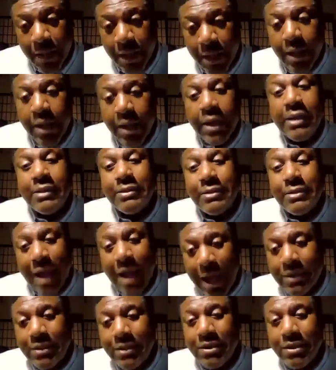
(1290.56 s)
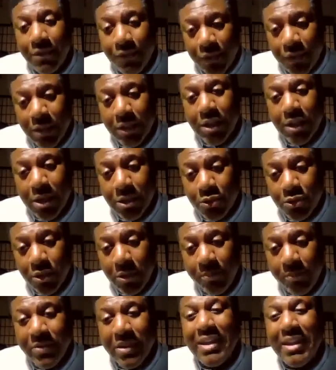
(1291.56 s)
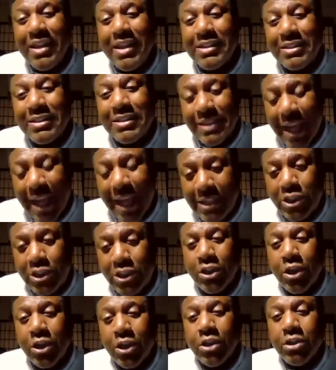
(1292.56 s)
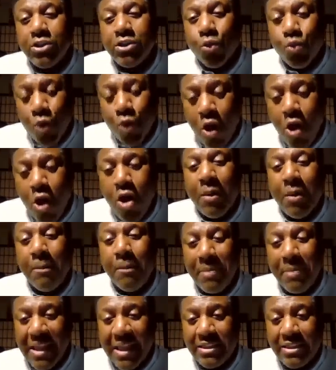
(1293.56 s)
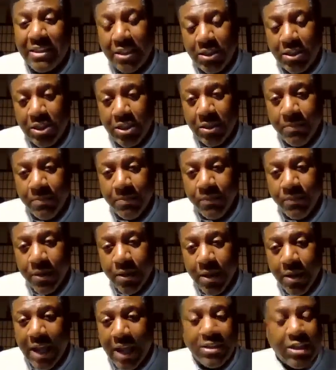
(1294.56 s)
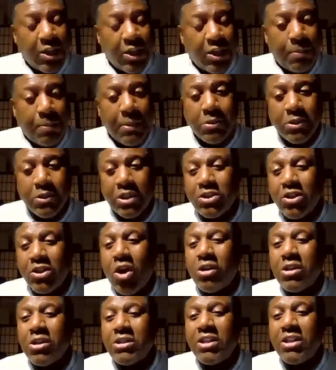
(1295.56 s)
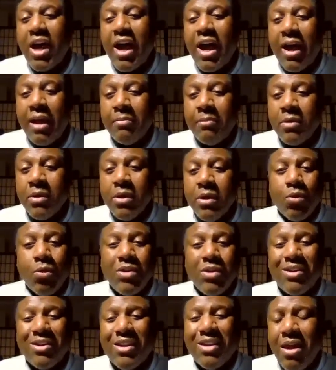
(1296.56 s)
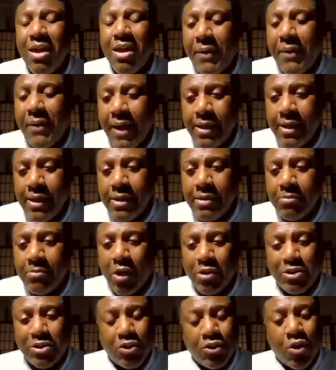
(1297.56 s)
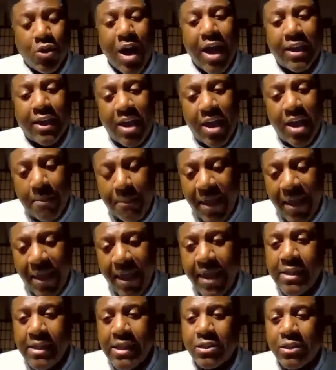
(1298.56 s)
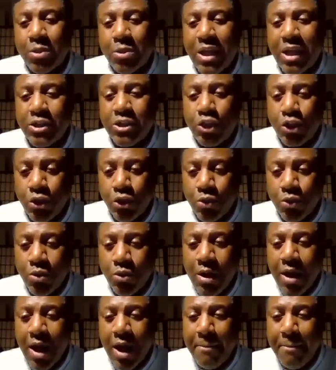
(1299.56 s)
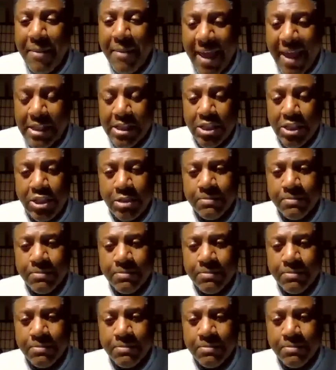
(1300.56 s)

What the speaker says: He's not good for the country. He incites the wrong message. I tell people this all the time. When you're campaigning, because I campaign, that's what I do, I manage.